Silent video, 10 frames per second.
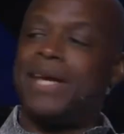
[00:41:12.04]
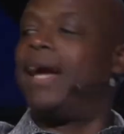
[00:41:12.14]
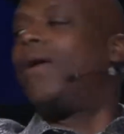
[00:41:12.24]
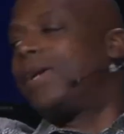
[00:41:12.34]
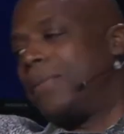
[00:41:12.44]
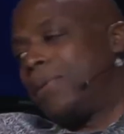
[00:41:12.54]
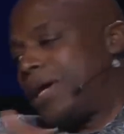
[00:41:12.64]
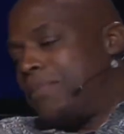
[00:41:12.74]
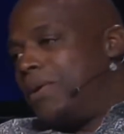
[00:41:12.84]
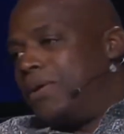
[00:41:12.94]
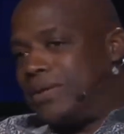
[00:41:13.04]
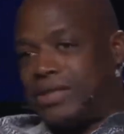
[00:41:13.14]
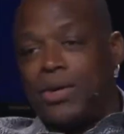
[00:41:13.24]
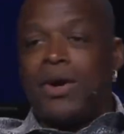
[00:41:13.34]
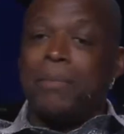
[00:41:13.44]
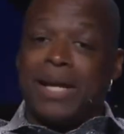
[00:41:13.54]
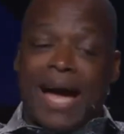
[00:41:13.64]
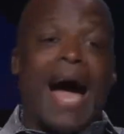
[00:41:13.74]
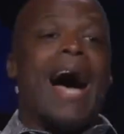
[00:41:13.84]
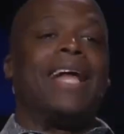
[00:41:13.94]
hey, oh yeah, bring him on. So,
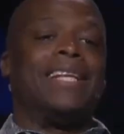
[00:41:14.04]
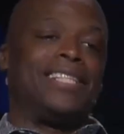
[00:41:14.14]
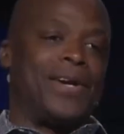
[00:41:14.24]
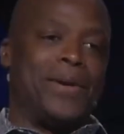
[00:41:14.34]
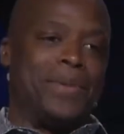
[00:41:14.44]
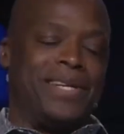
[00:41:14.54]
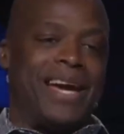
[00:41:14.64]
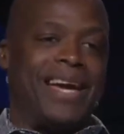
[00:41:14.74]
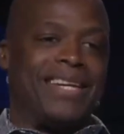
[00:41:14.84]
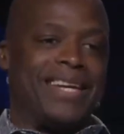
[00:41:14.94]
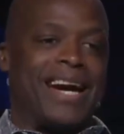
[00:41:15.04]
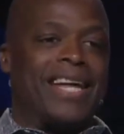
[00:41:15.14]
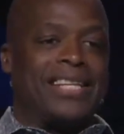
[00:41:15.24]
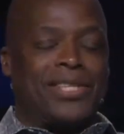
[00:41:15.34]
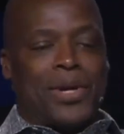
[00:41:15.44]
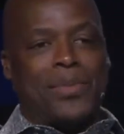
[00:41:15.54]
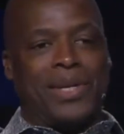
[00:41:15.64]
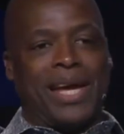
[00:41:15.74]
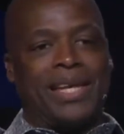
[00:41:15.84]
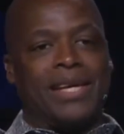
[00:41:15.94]
but I determine that. I
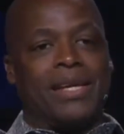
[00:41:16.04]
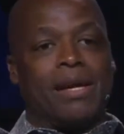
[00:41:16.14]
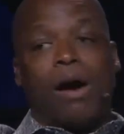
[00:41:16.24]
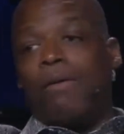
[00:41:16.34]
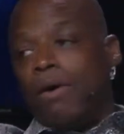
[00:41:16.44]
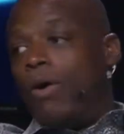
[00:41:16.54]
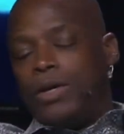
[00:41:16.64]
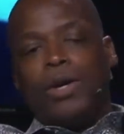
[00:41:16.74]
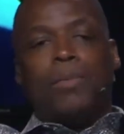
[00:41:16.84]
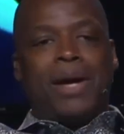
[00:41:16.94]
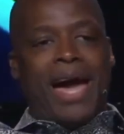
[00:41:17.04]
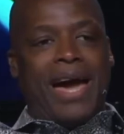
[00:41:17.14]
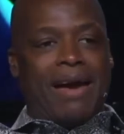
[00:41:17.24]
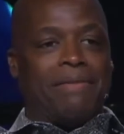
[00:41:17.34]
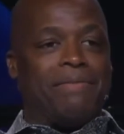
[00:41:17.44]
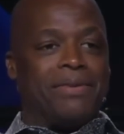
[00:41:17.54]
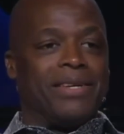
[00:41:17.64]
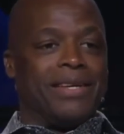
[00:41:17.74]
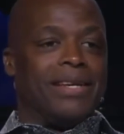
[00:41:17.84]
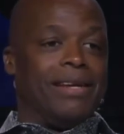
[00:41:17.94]
determine that on your behalf
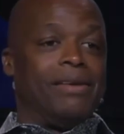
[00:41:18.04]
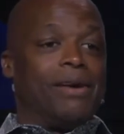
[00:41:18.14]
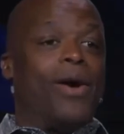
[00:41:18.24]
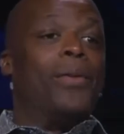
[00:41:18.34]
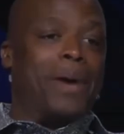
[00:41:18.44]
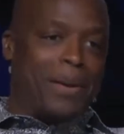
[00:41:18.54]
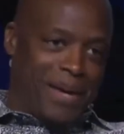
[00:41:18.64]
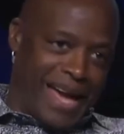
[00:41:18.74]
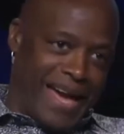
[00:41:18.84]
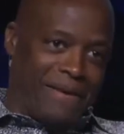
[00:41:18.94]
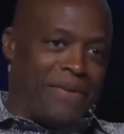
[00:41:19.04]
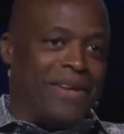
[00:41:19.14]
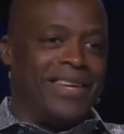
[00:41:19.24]
on my behalf.